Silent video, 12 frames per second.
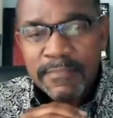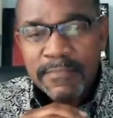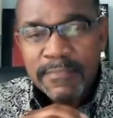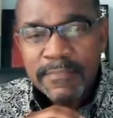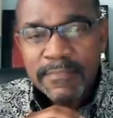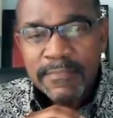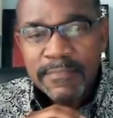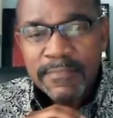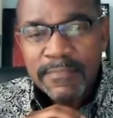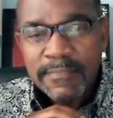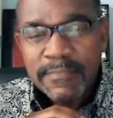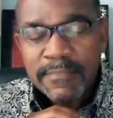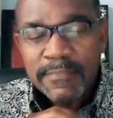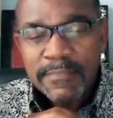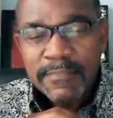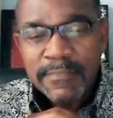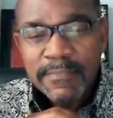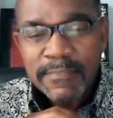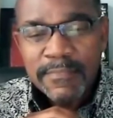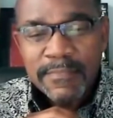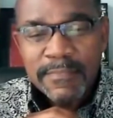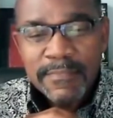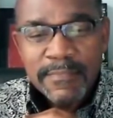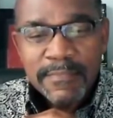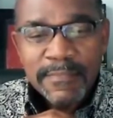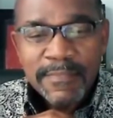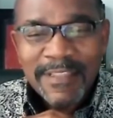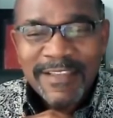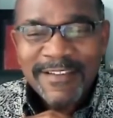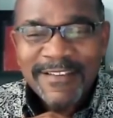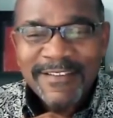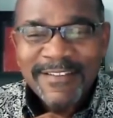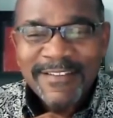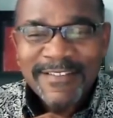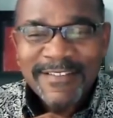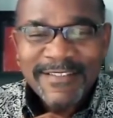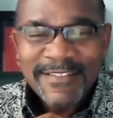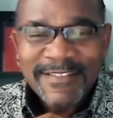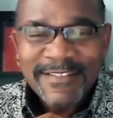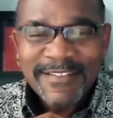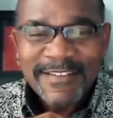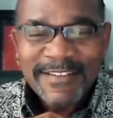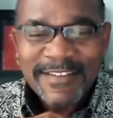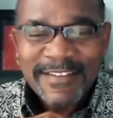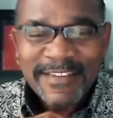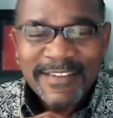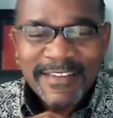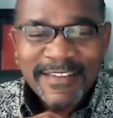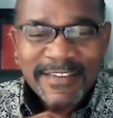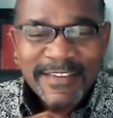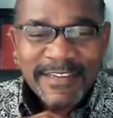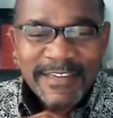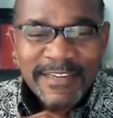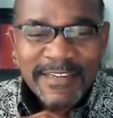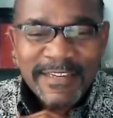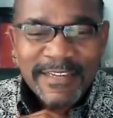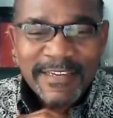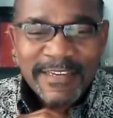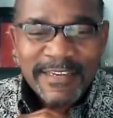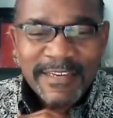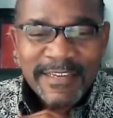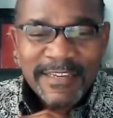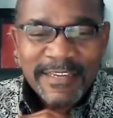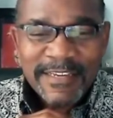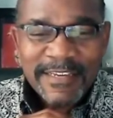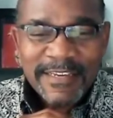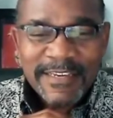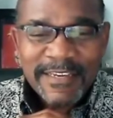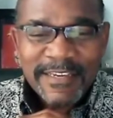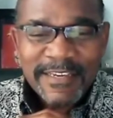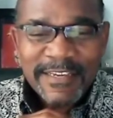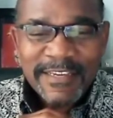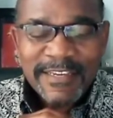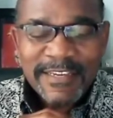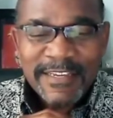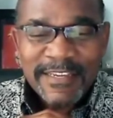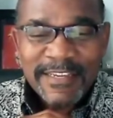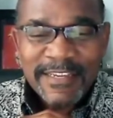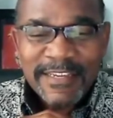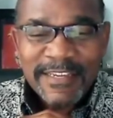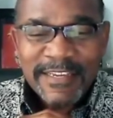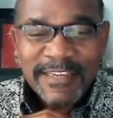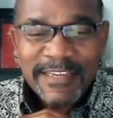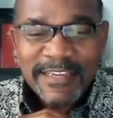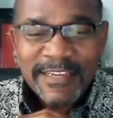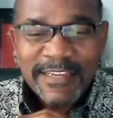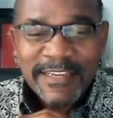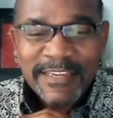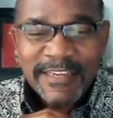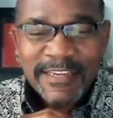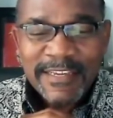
No words are spoken by the person on screen.